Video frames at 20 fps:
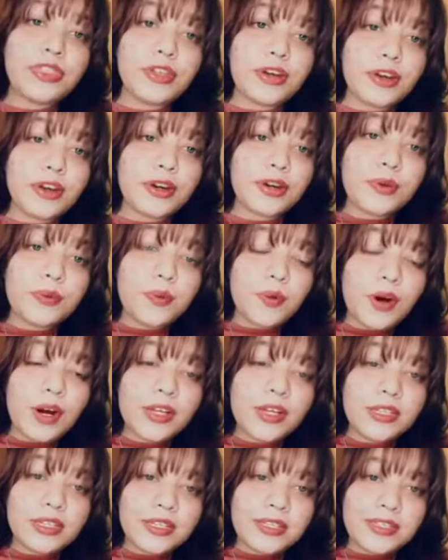Third
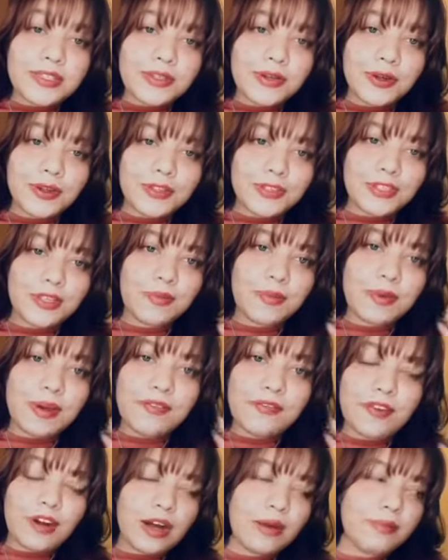one is also by
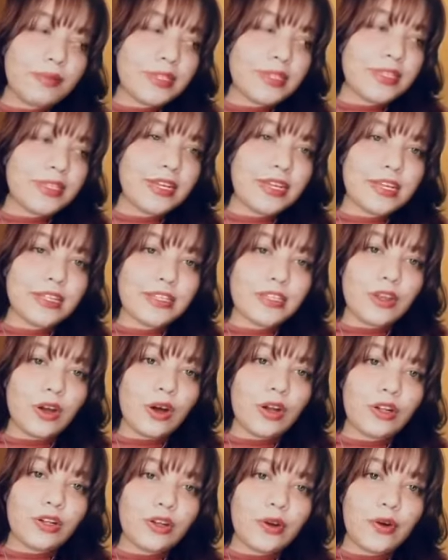Pharmacy. It's
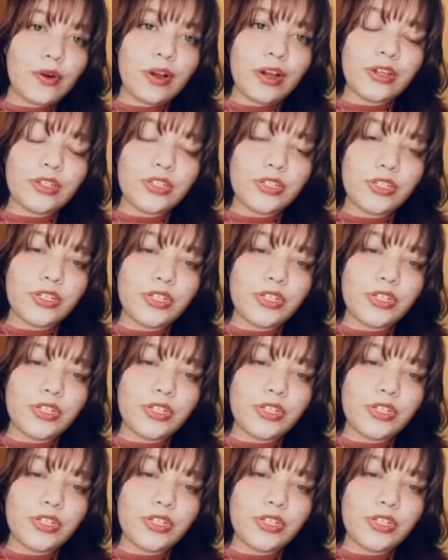called Crush,